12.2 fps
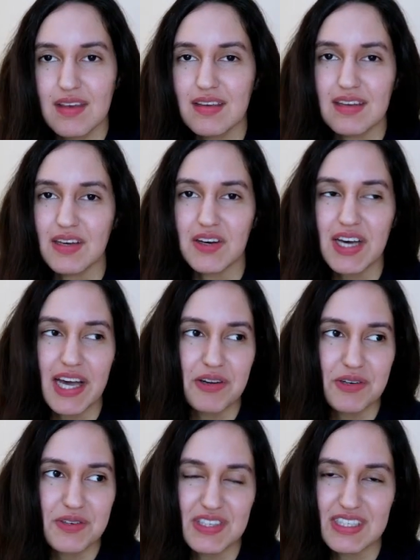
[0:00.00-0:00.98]
No,
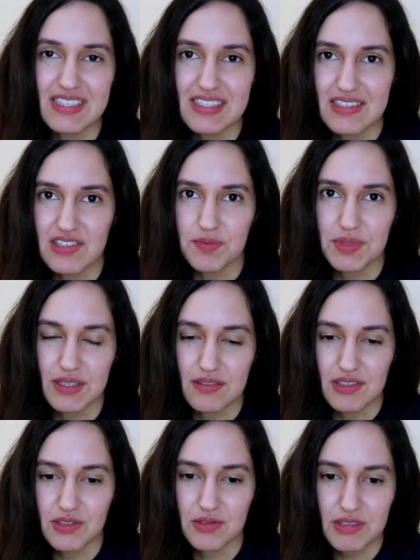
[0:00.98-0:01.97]
Cairo was honestly jumping
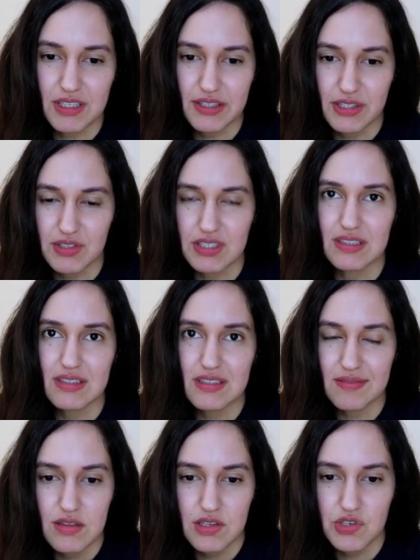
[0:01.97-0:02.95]
to
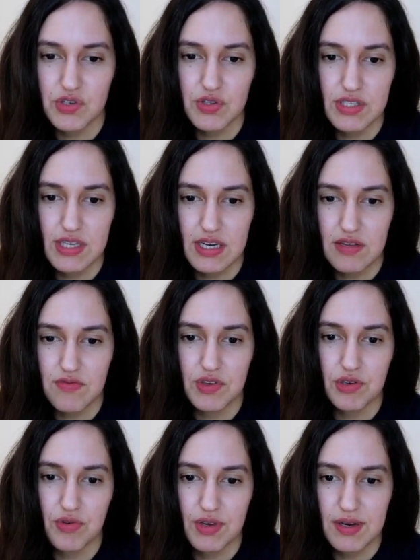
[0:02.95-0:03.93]
conclusions. Did your lieutenant fill
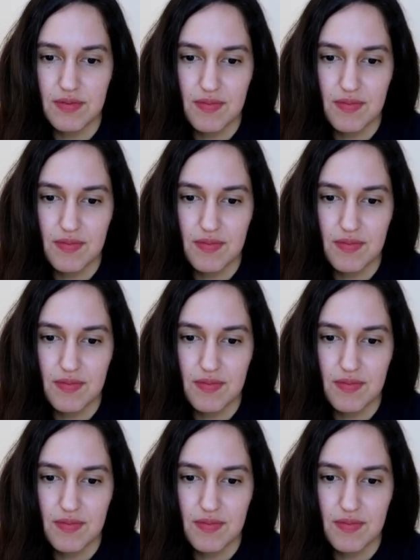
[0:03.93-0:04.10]
you in?